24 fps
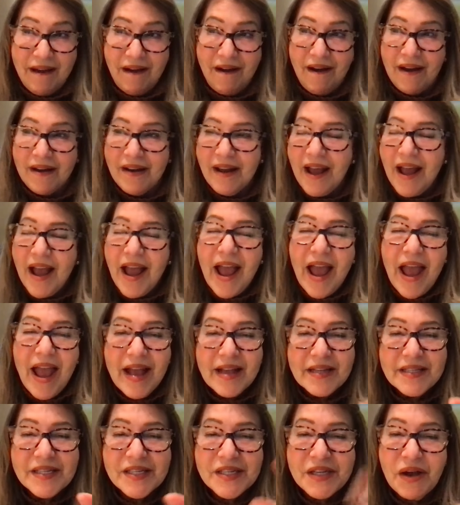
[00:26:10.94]
God.
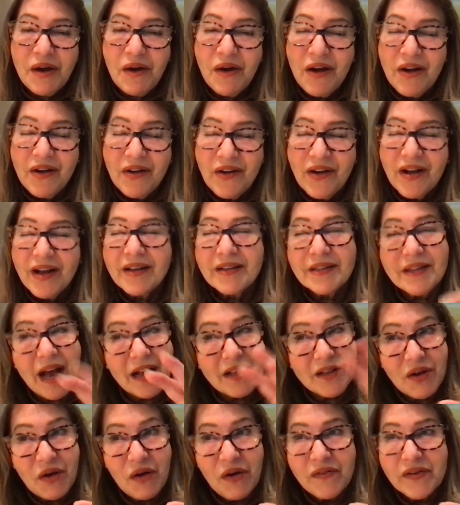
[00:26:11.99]
And so,
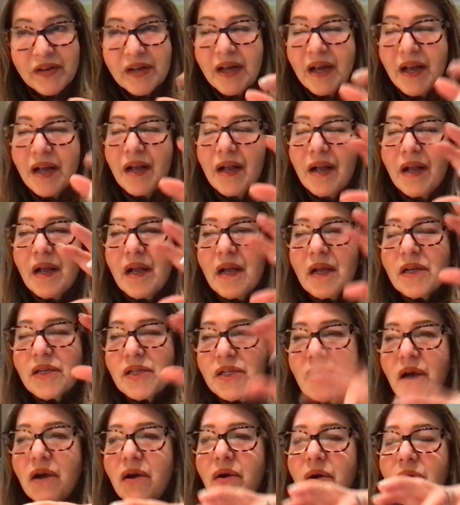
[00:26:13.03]
not COVID.
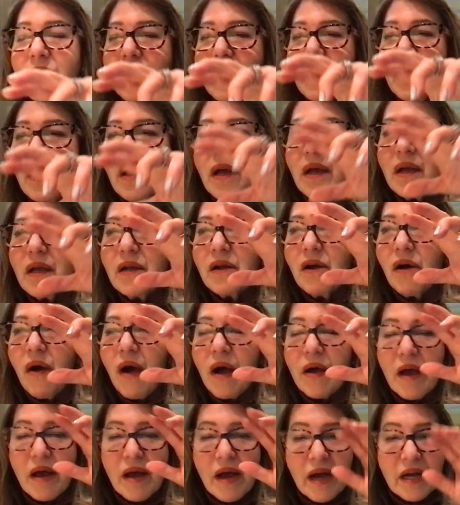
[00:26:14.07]
So, you know,
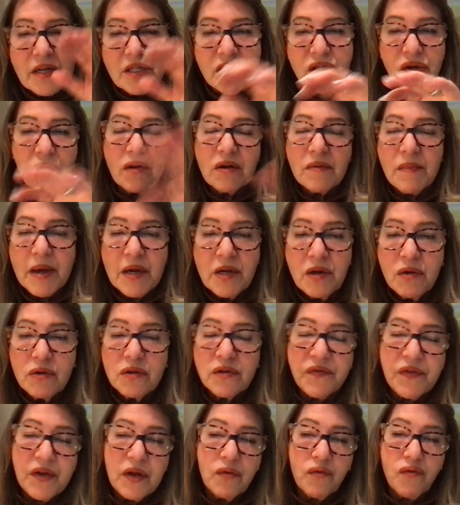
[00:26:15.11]
I saw it in my
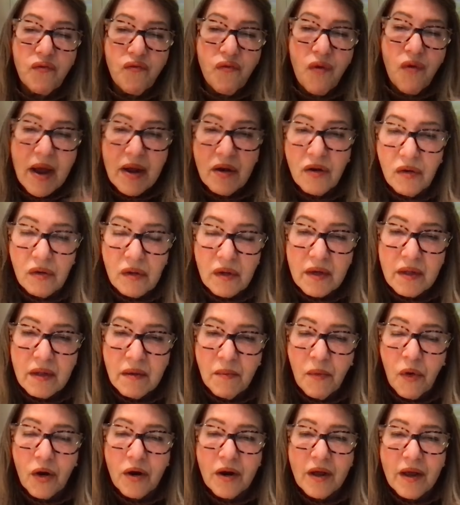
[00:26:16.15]
newsfeed right early in the
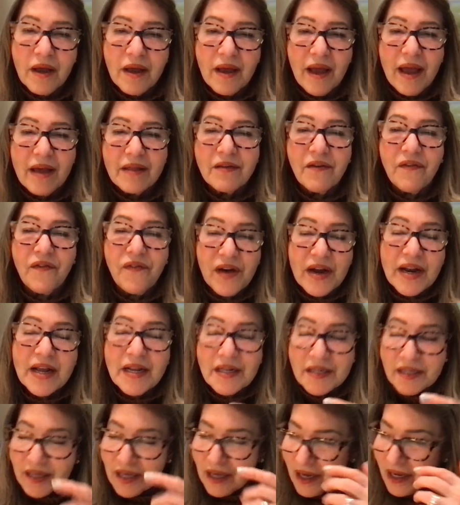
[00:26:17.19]
morning. And the
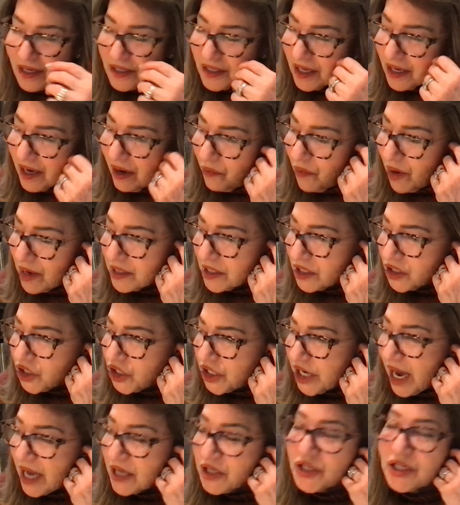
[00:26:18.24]
funniest thing is that I went to
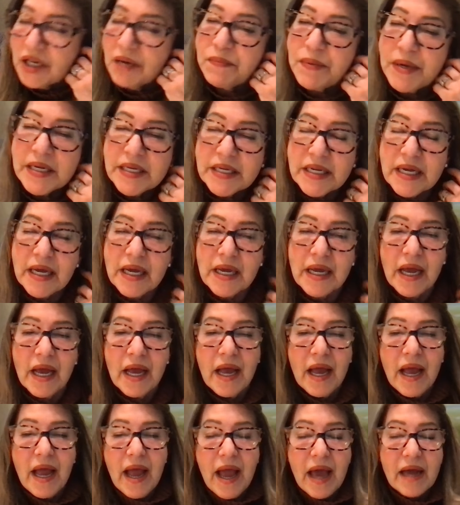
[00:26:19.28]
ChatGPT
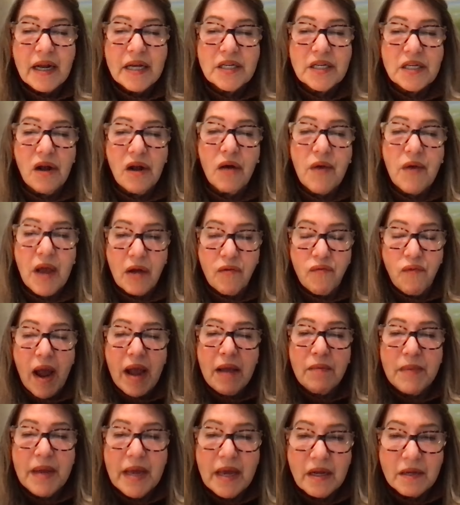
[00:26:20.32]
and I said, okay,
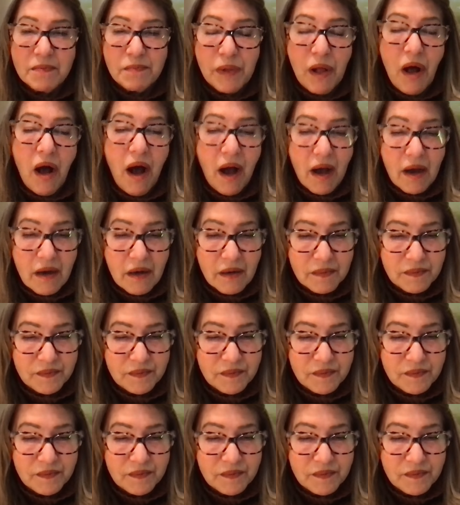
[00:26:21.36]
write me a blog